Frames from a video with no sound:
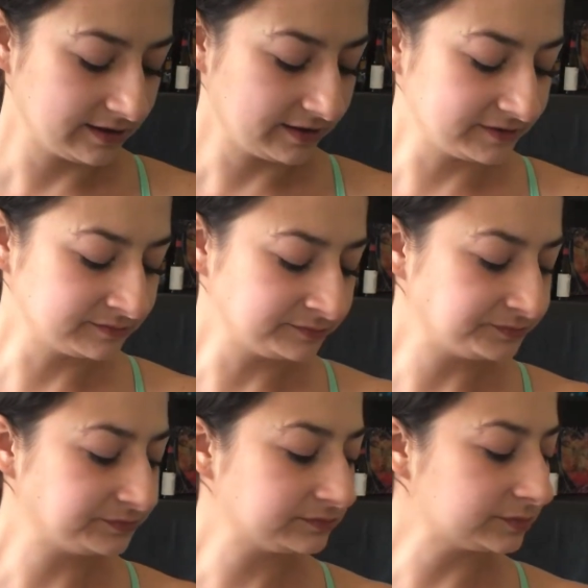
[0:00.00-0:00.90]
Um,
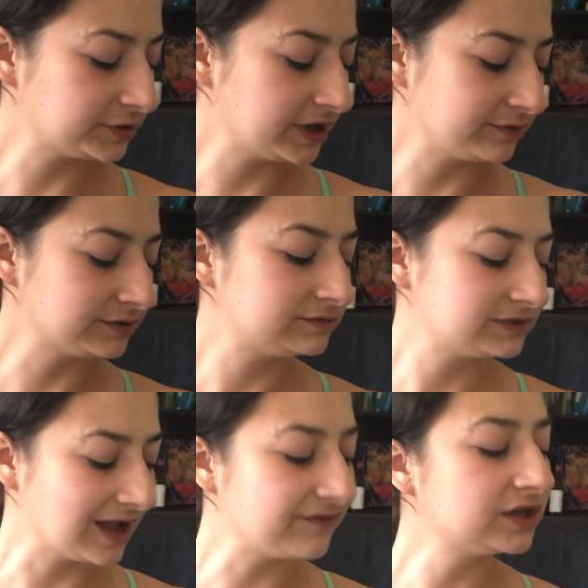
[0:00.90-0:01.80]
but I would
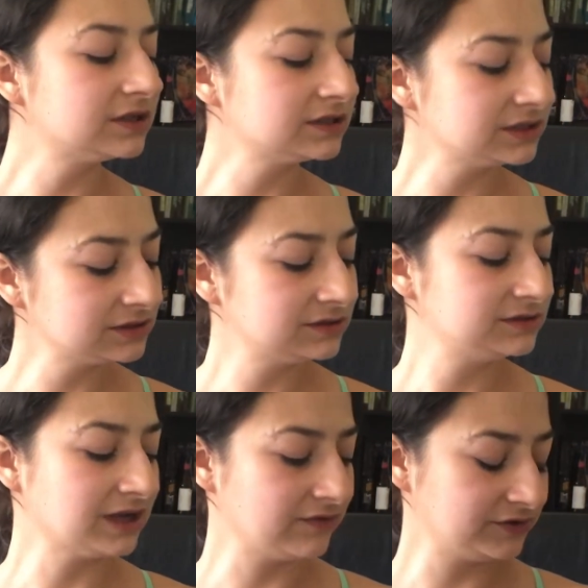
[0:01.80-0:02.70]
definitely,
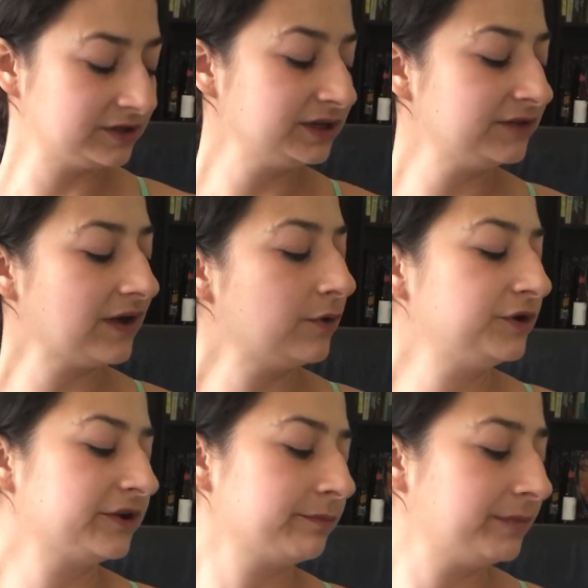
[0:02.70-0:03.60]
definitely, if I were
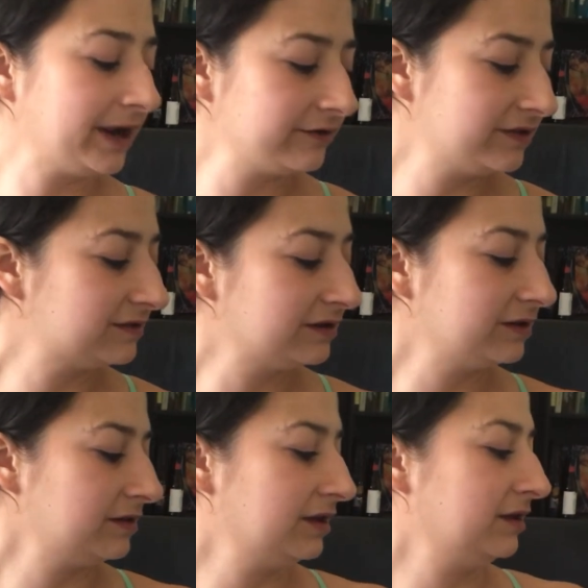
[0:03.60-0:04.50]
to compare this to
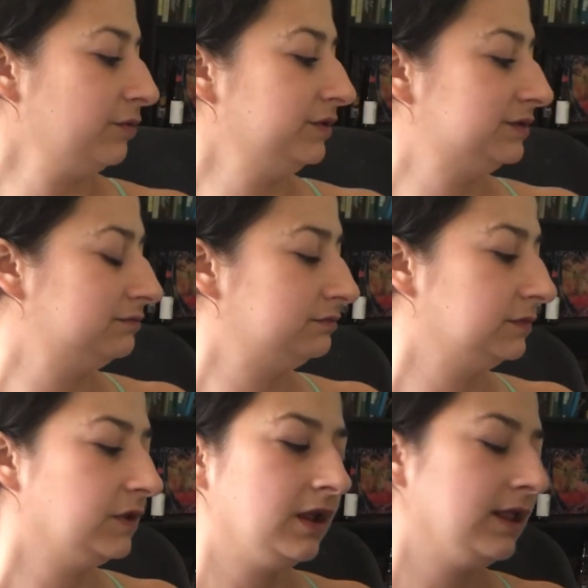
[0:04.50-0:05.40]
anything, it would,
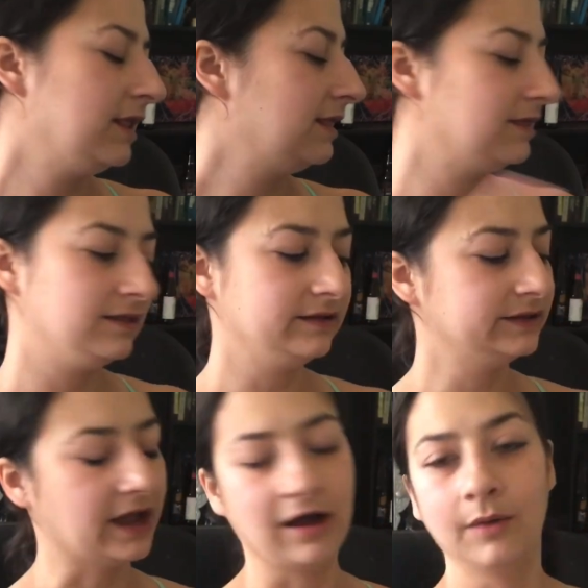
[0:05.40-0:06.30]

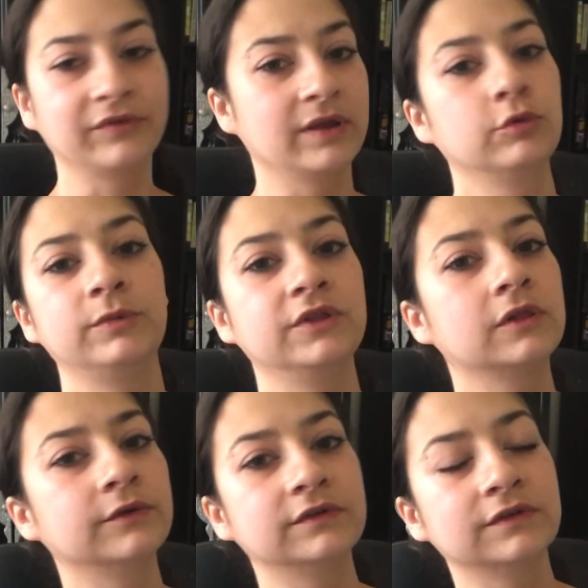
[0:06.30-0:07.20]
yeah, Hopslam would be the
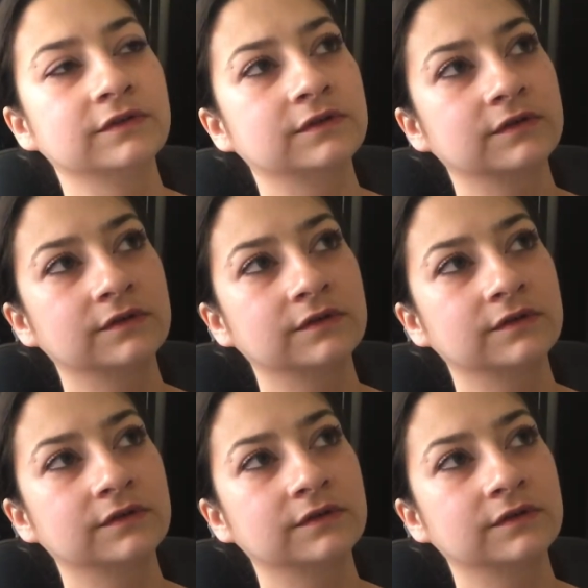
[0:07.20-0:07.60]
closest.